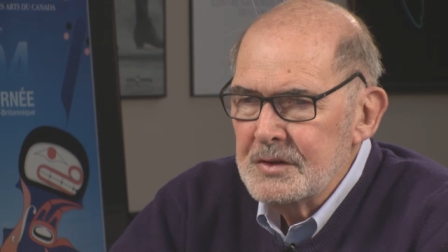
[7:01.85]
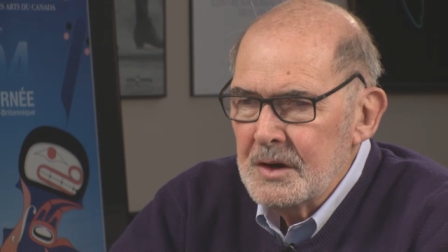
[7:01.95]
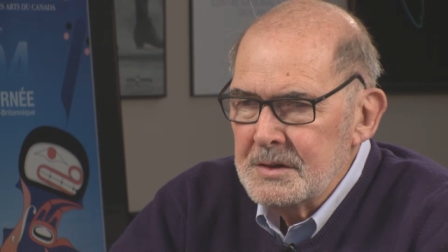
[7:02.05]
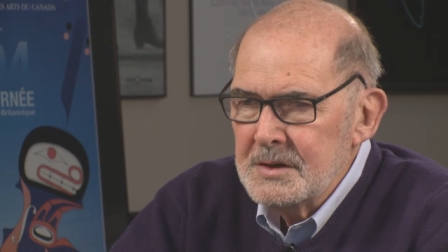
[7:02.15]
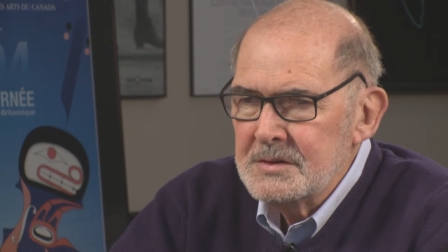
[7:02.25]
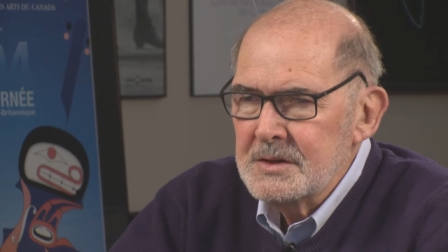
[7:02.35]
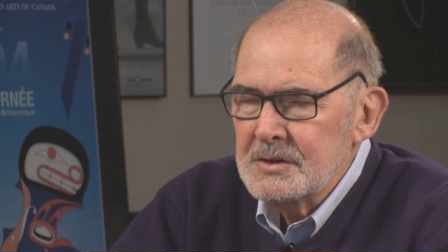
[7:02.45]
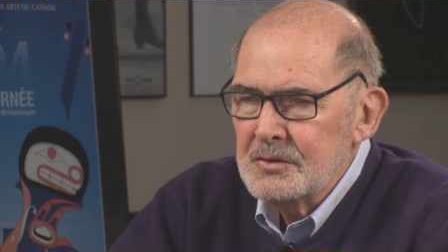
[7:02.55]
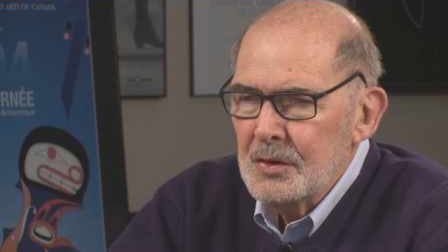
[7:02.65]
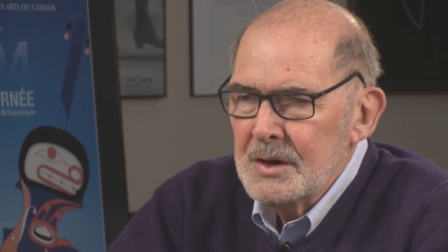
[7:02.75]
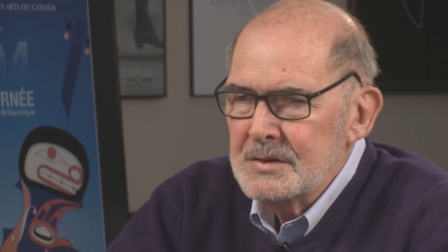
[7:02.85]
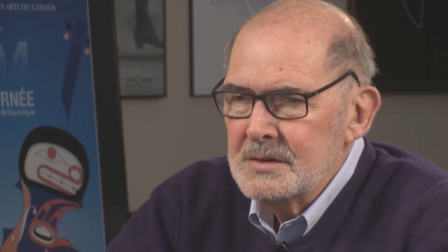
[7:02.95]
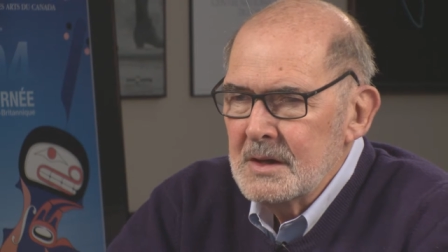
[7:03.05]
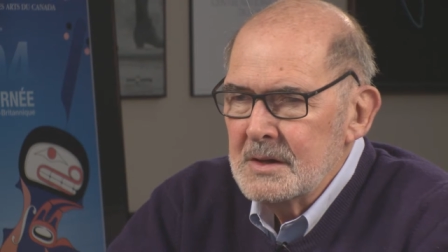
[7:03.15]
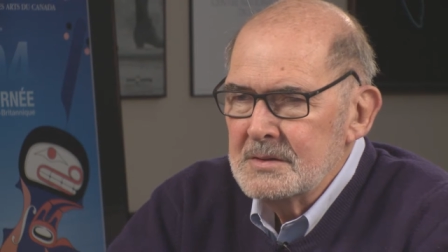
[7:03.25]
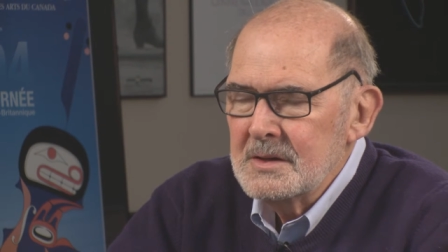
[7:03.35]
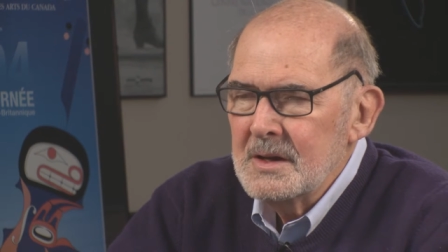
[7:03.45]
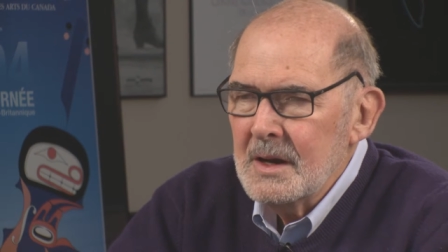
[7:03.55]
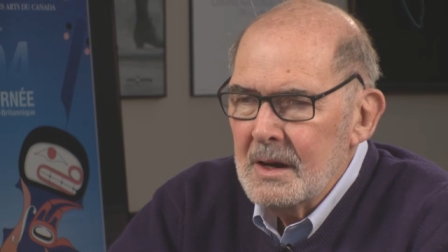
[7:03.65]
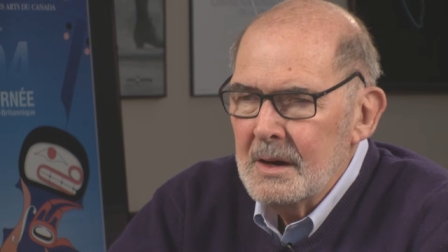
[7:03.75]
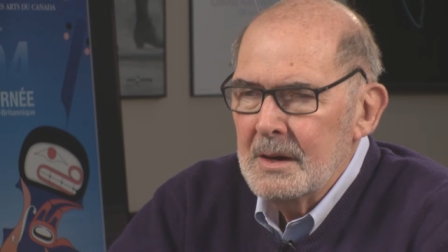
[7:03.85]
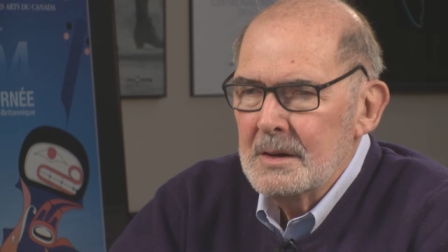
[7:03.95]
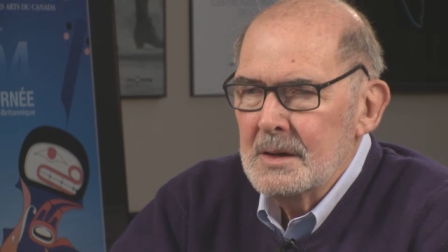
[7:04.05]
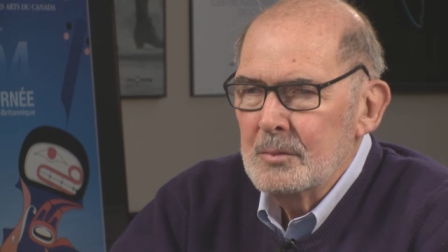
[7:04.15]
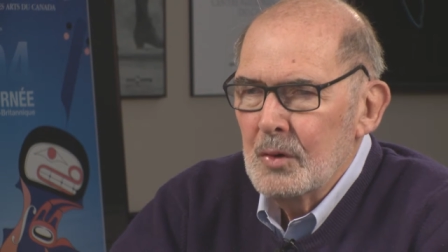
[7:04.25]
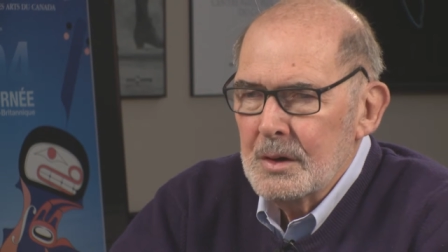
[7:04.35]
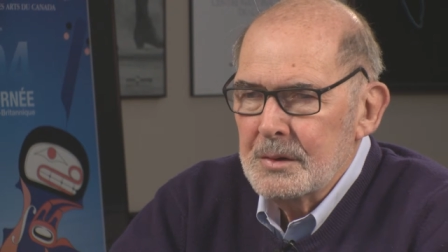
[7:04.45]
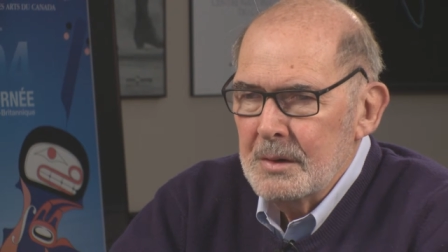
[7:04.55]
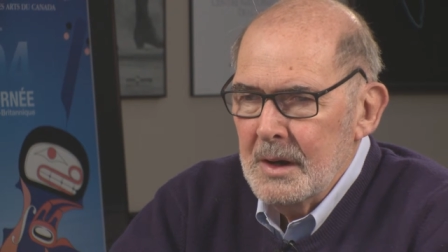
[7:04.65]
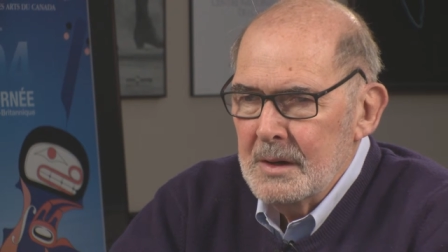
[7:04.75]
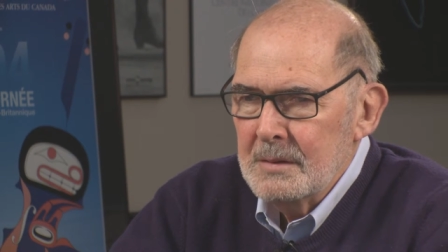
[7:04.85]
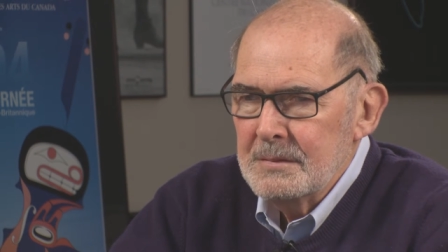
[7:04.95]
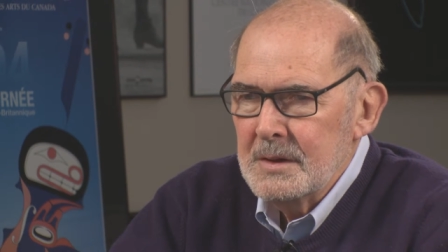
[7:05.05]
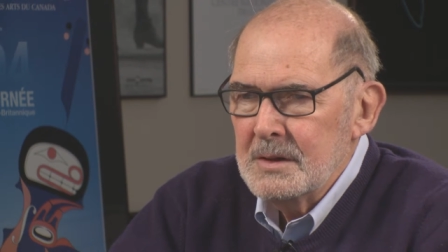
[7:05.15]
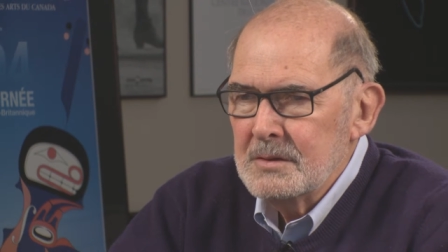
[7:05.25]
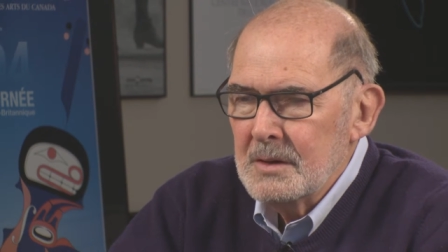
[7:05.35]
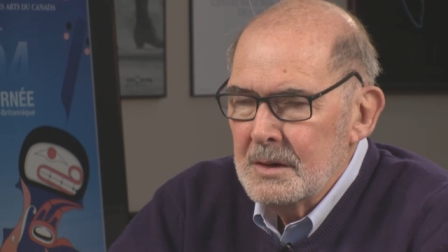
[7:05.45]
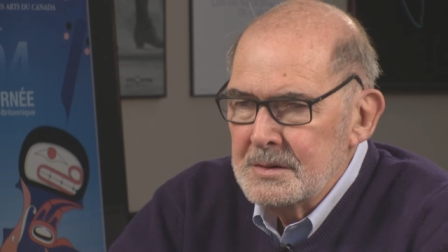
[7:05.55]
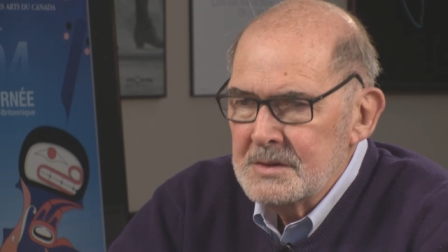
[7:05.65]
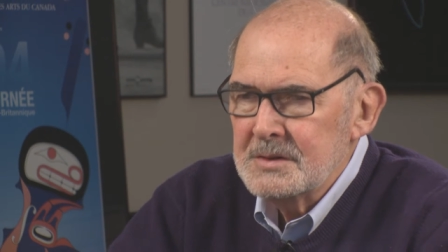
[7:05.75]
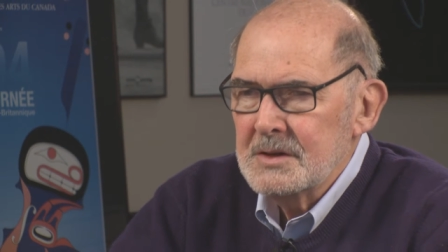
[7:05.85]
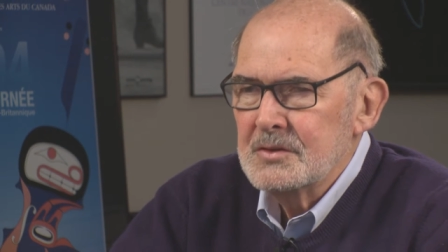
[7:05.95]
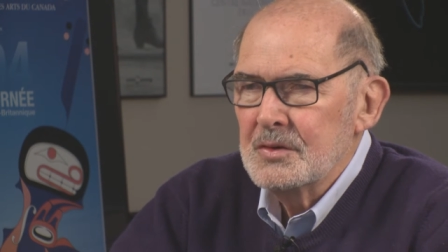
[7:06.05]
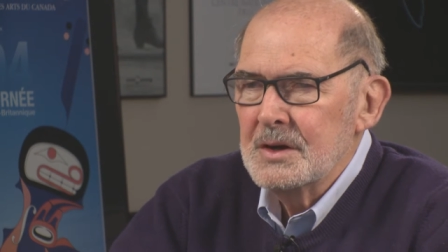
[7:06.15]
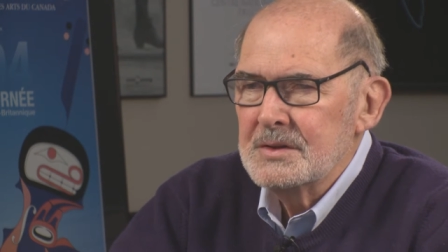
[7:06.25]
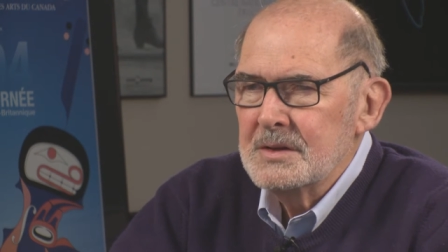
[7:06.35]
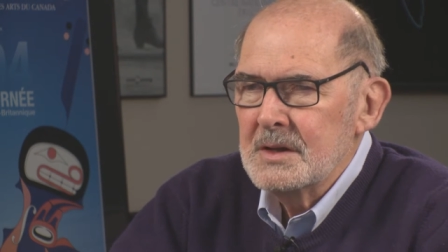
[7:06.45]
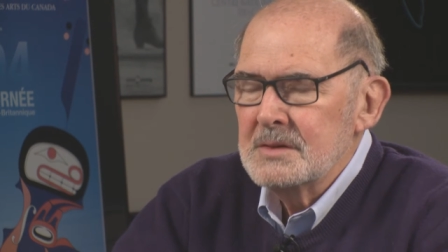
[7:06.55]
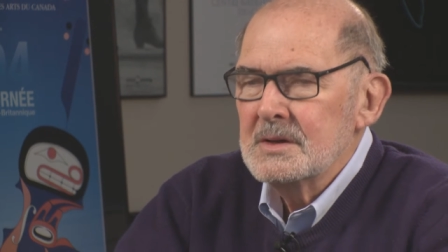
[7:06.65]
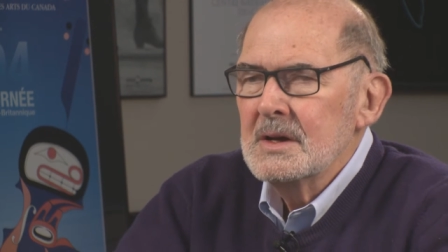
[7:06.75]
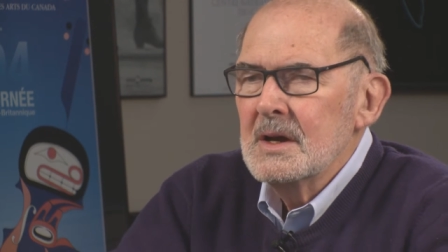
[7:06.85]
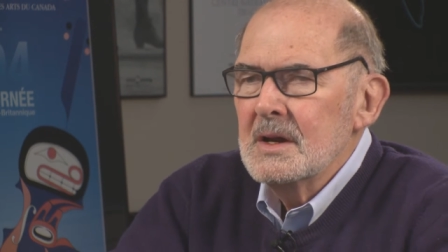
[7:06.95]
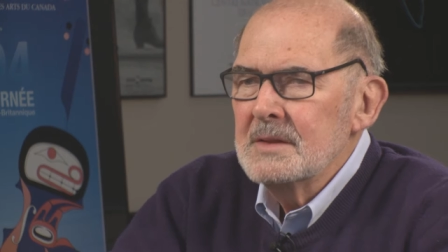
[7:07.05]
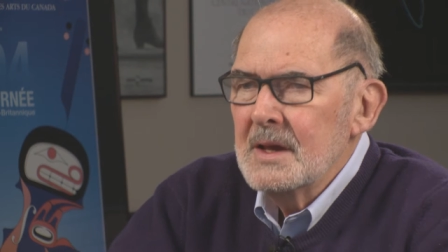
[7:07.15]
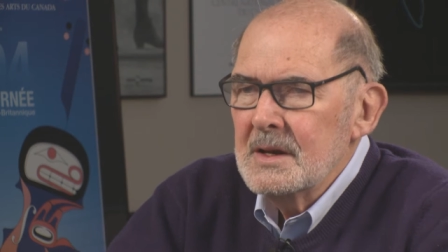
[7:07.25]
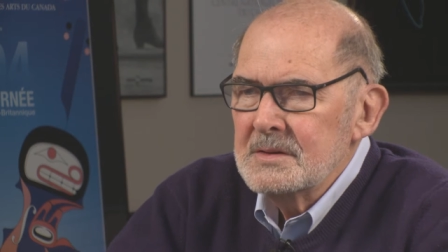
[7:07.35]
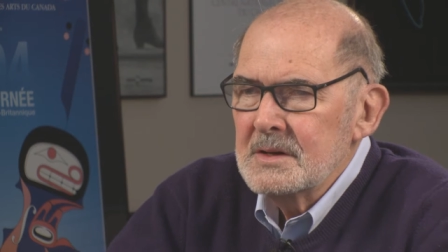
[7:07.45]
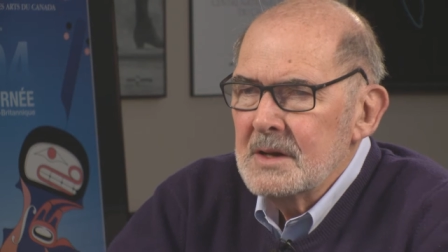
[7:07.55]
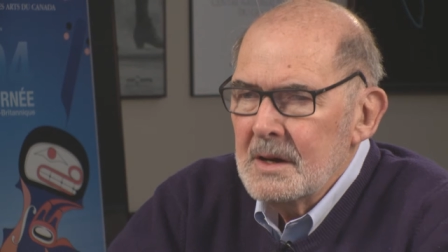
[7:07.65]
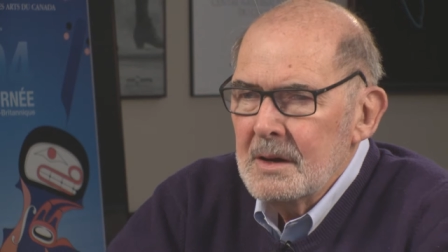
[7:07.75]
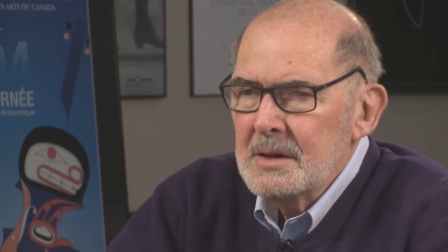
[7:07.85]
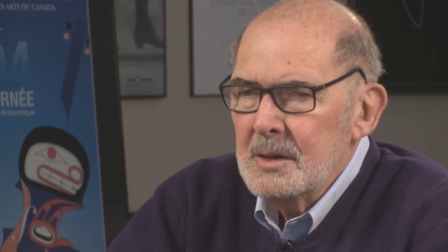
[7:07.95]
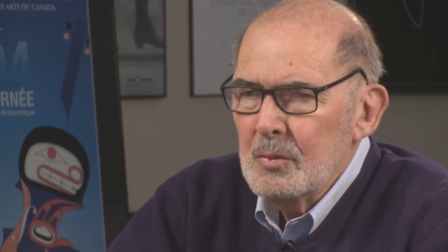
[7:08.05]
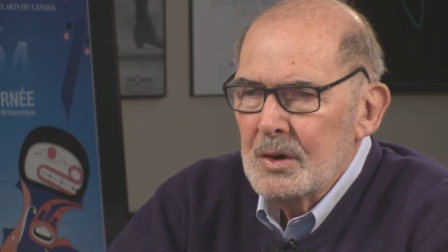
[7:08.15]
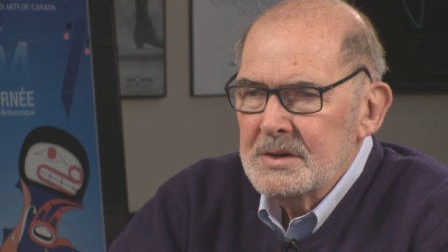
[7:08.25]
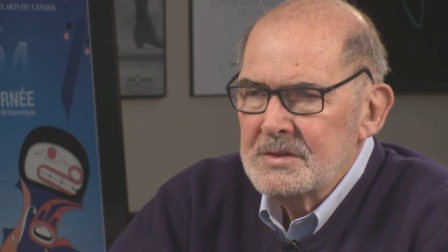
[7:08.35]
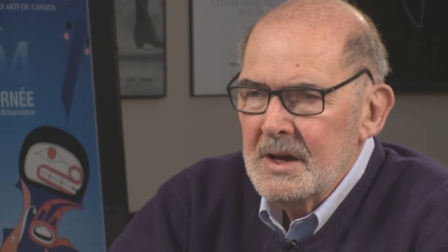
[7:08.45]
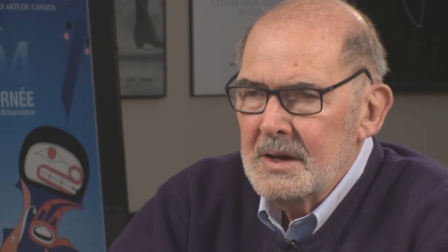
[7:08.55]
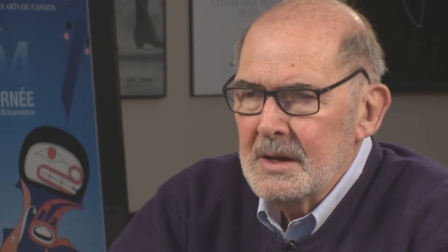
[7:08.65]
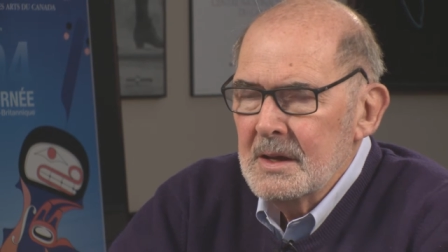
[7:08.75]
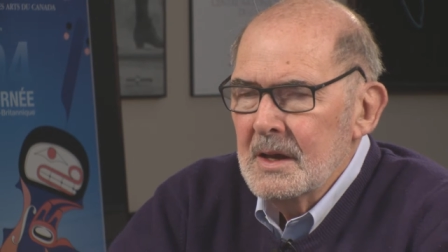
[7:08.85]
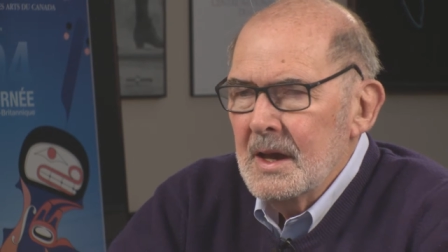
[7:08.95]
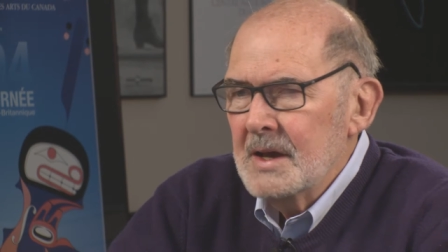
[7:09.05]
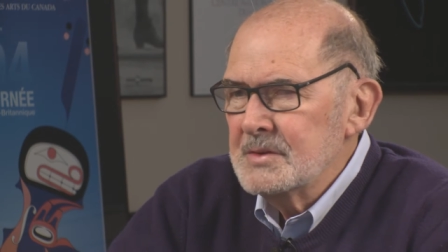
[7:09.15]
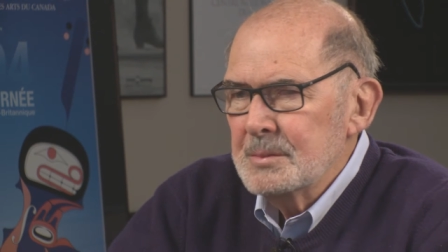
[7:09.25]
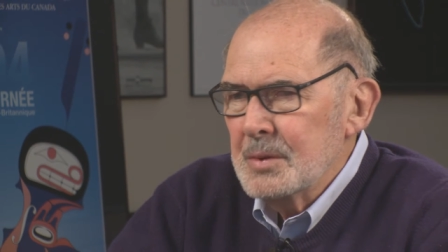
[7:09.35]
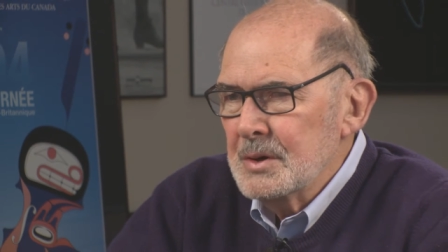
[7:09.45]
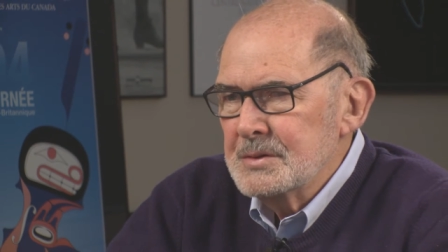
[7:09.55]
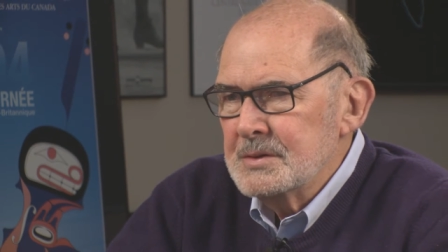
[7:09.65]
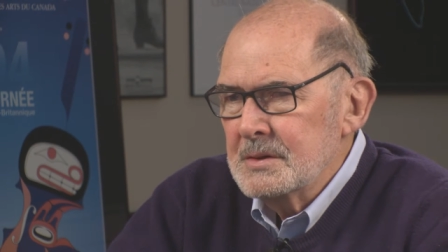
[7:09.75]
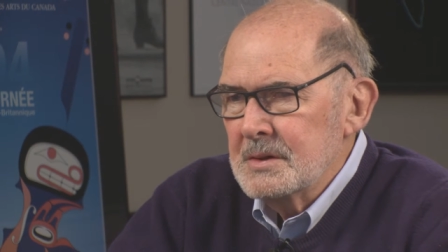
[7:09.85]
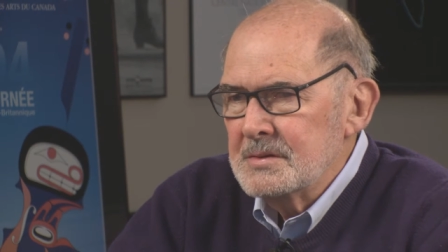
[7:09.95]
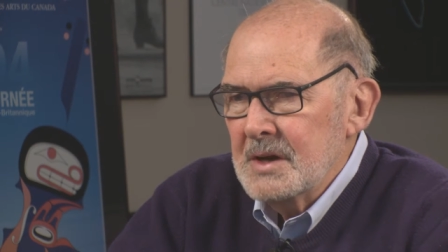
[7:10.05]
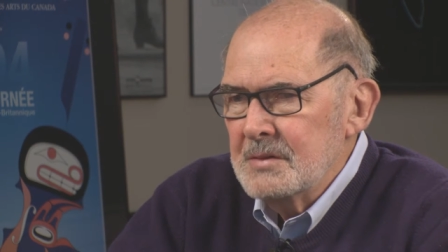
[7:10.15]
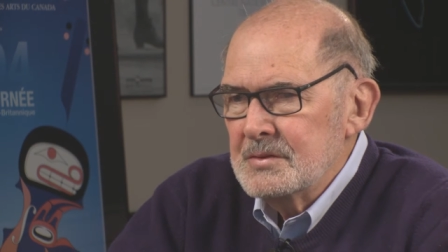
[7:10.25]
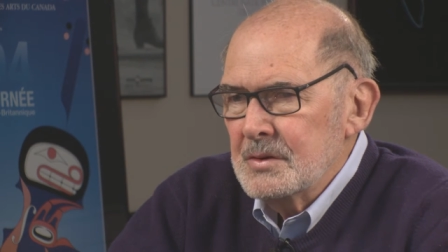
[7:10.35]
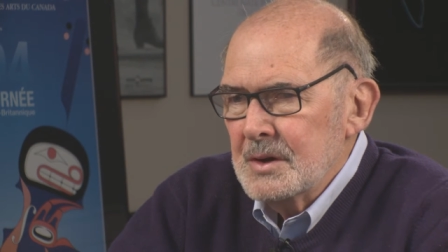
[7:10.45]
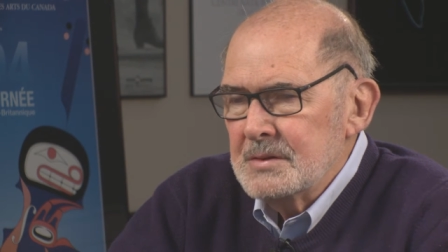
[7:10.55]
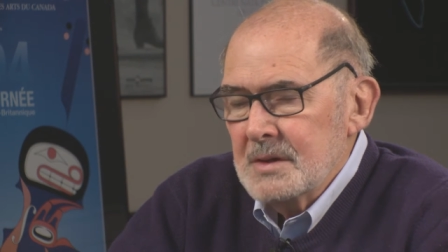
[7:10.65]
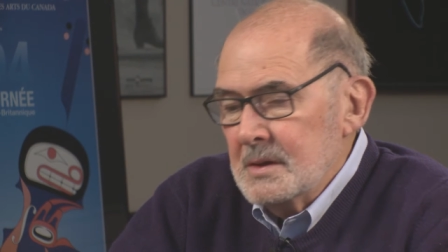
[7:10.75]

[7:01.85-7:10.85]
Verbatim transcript: the artistic choice that is inherently more creative, the artistic choice that is that is inherently more exciting as opposed to the safe choice.